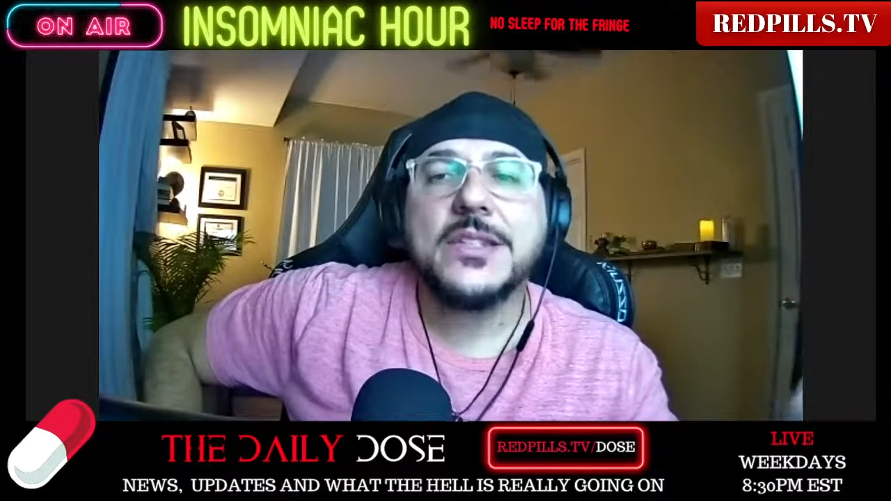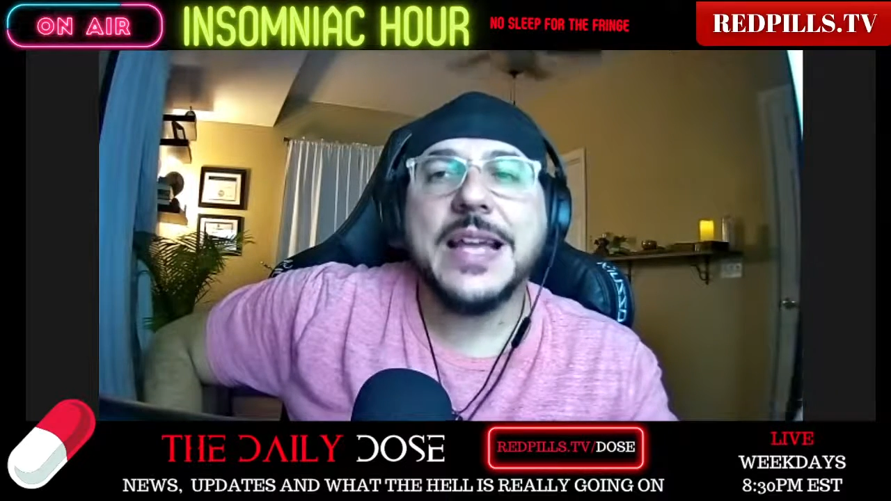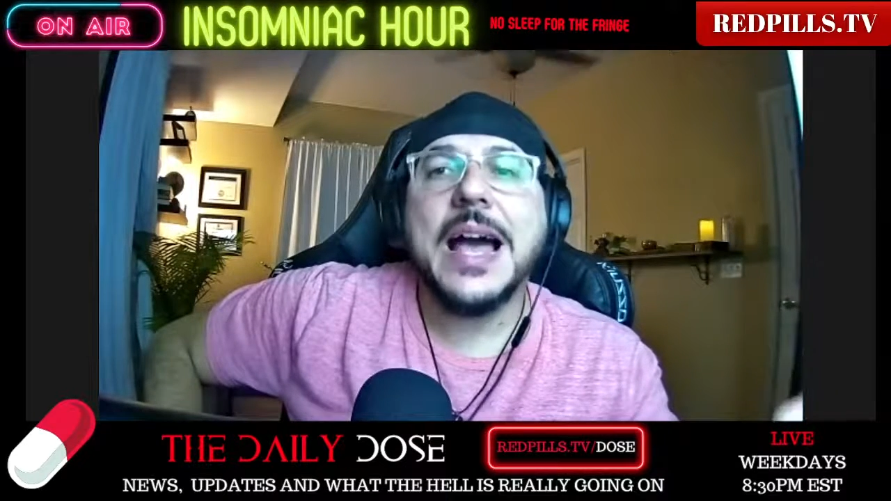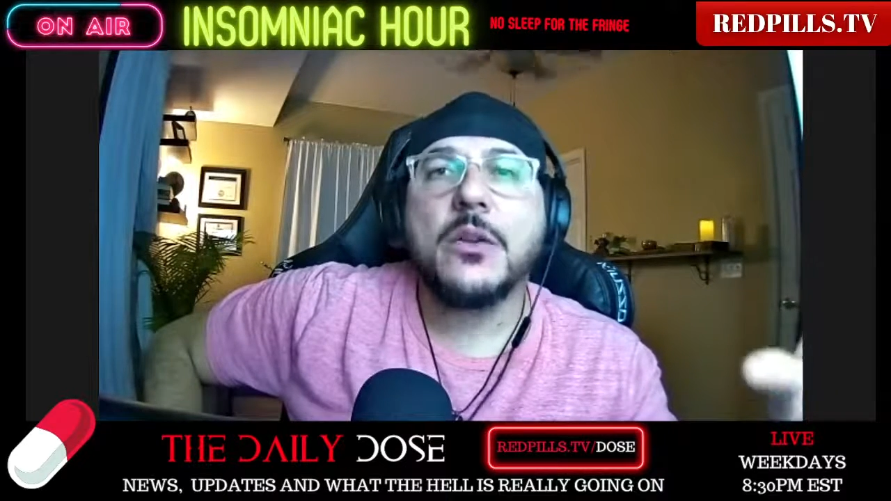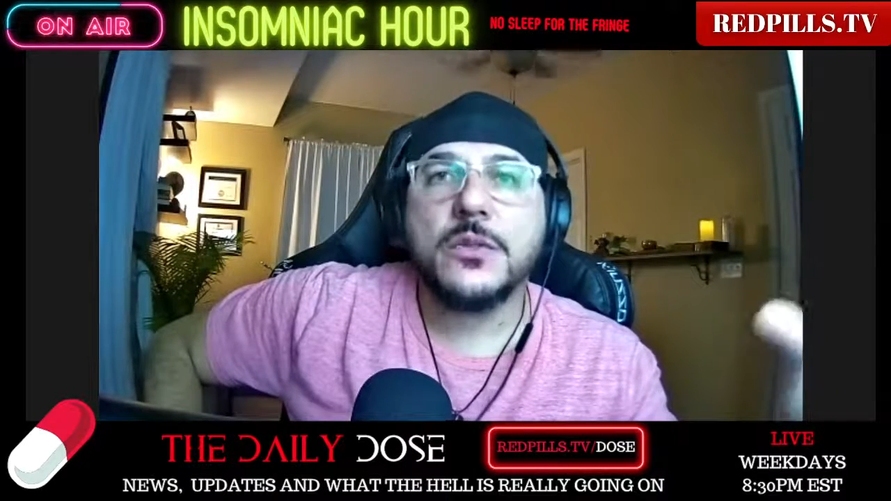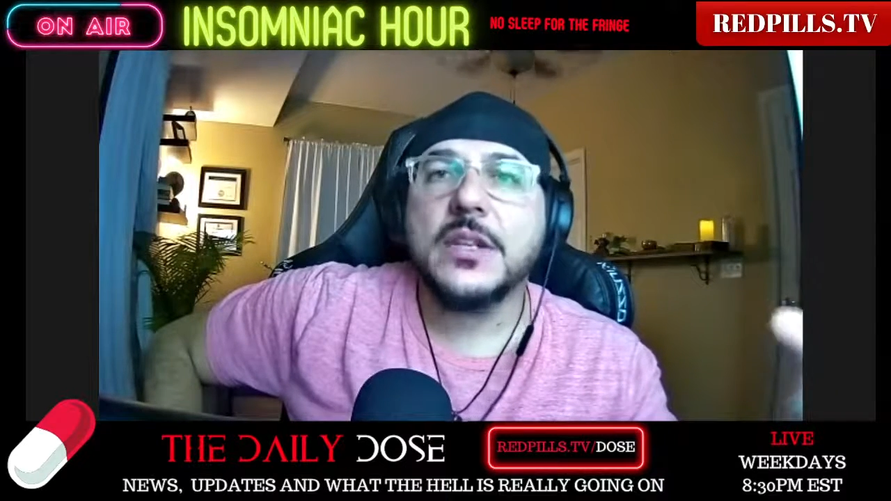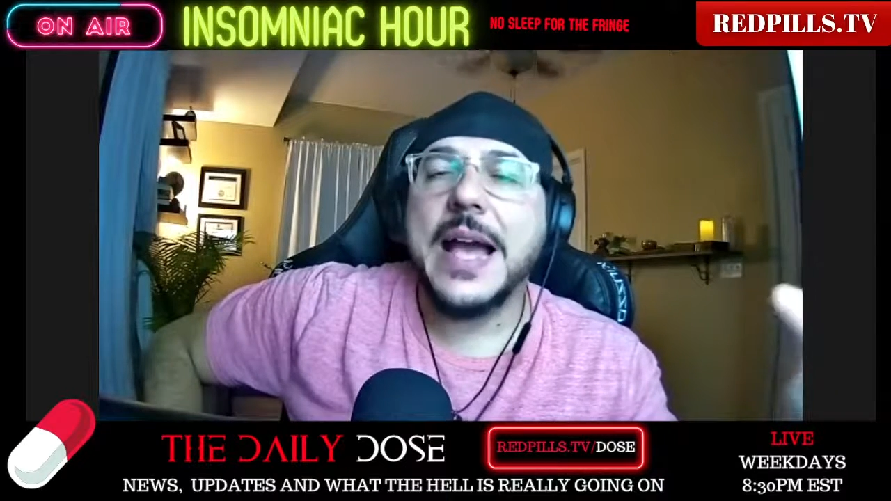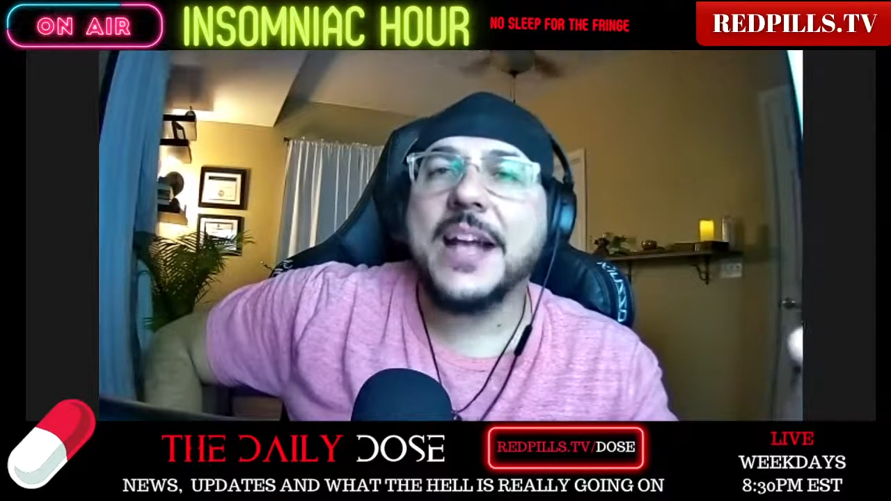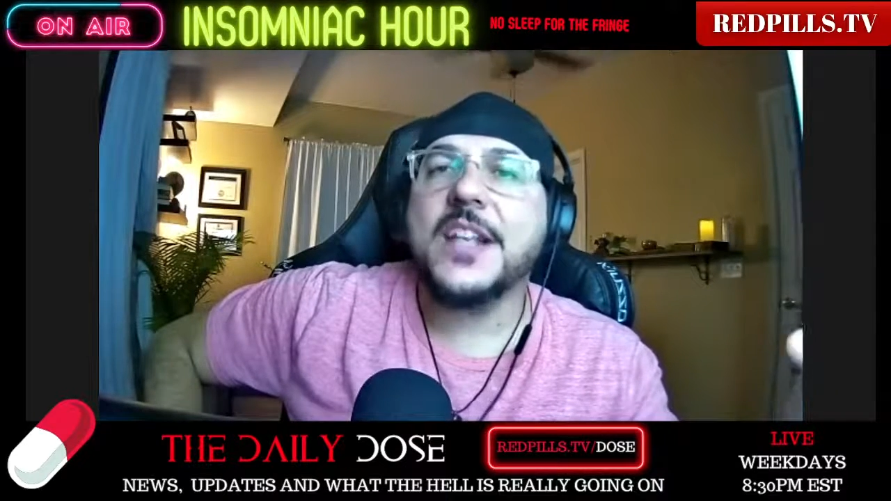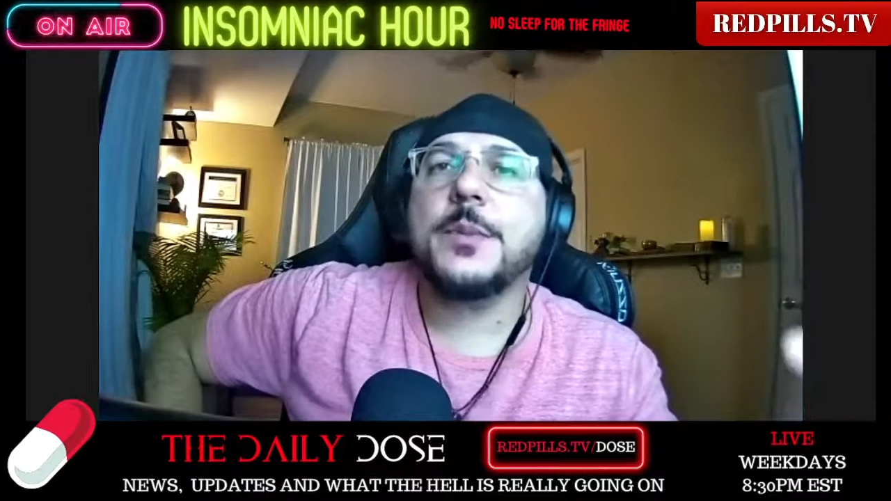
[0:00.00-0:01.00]
sound
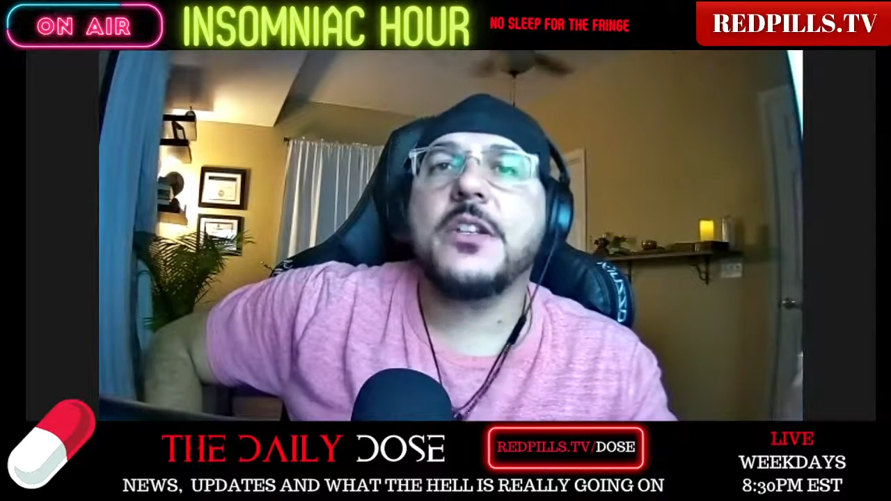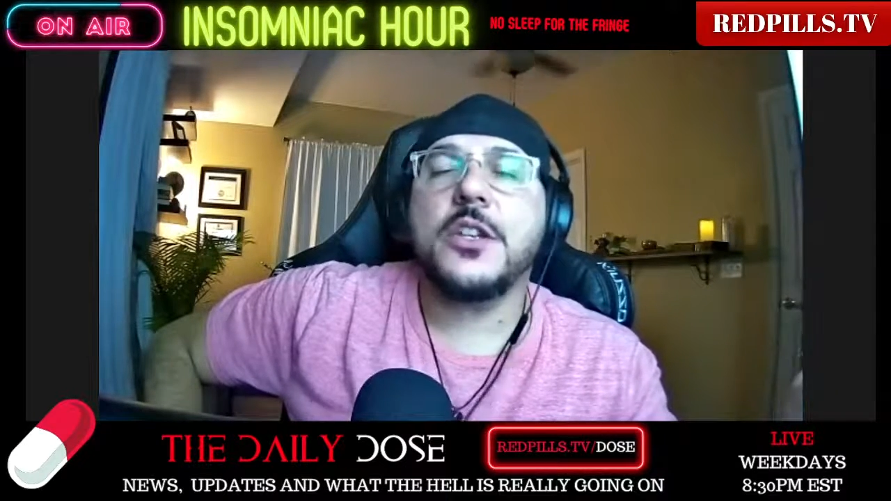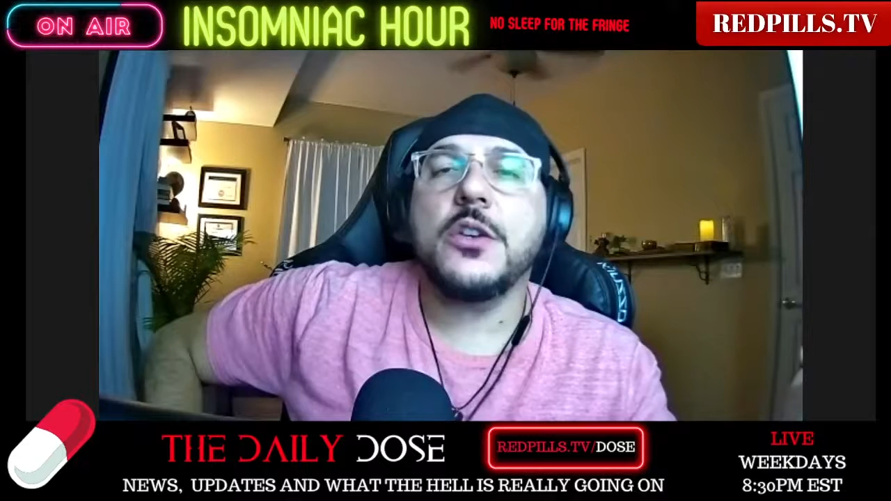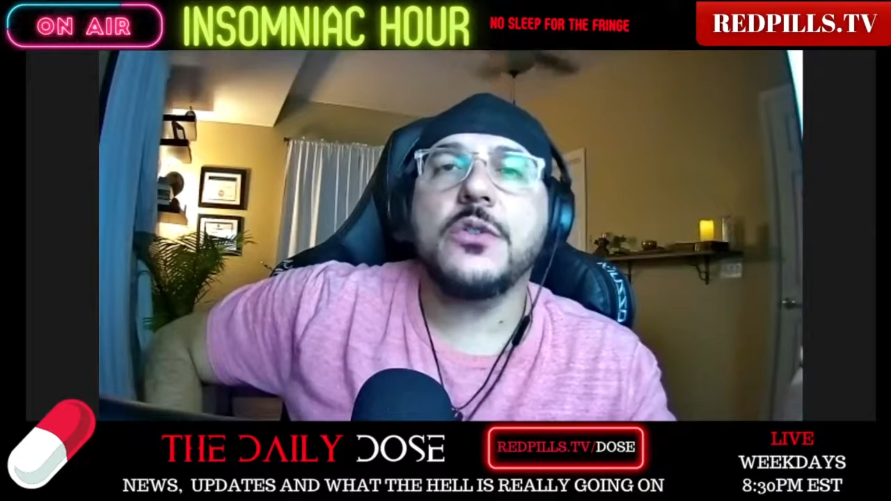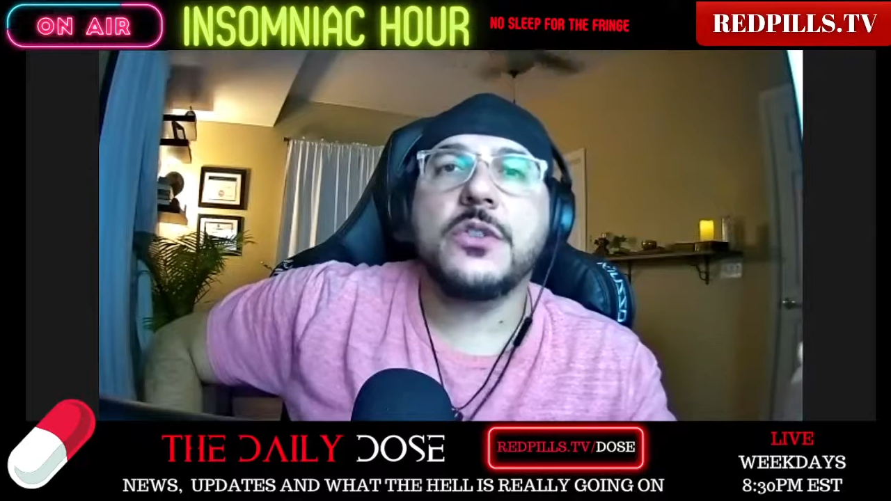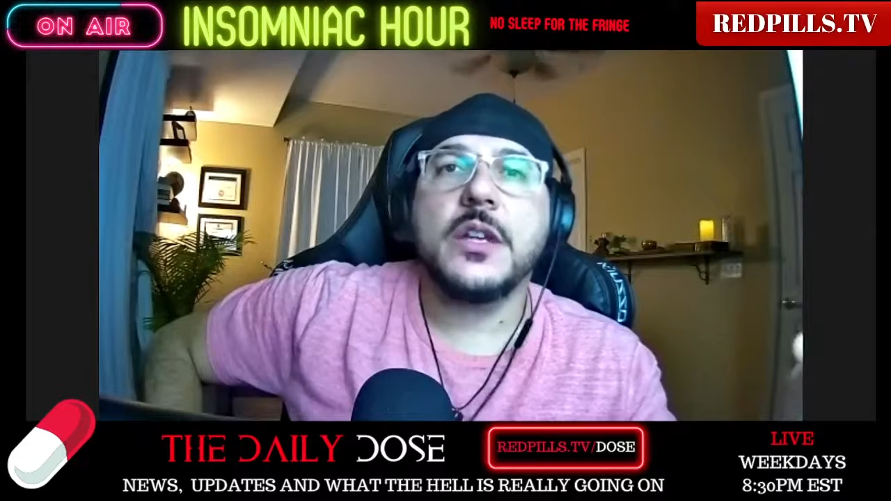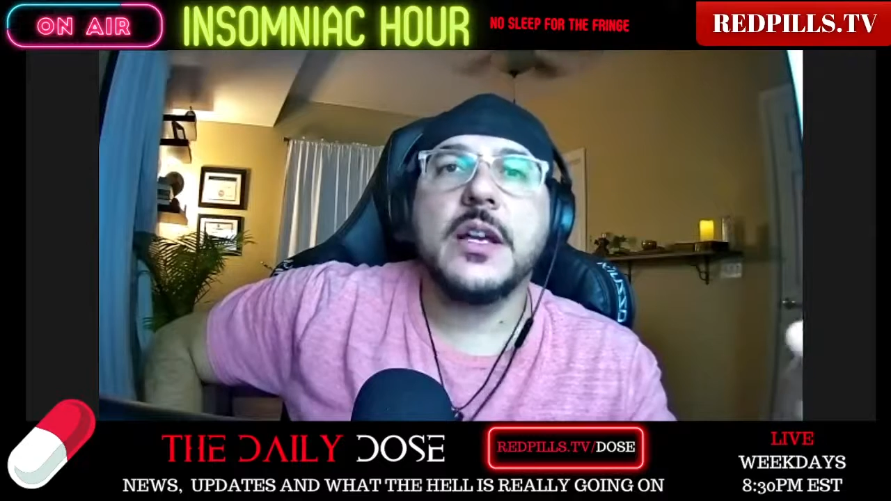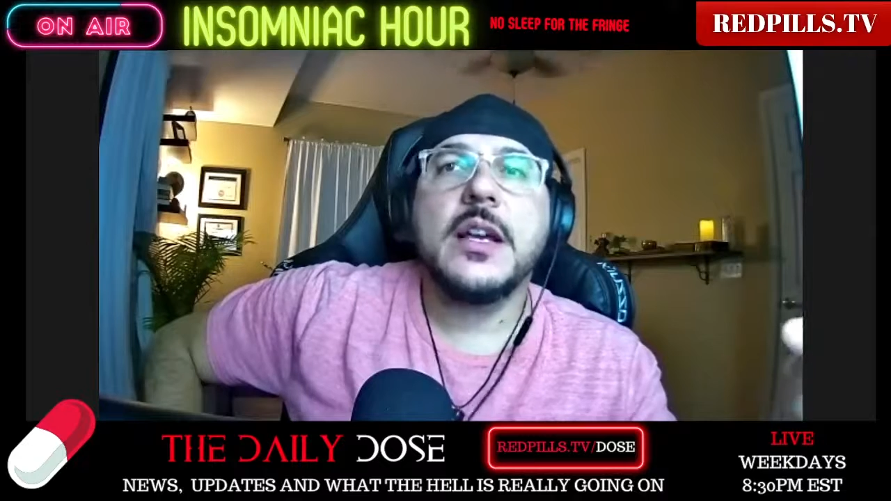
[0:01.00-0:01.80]
has been used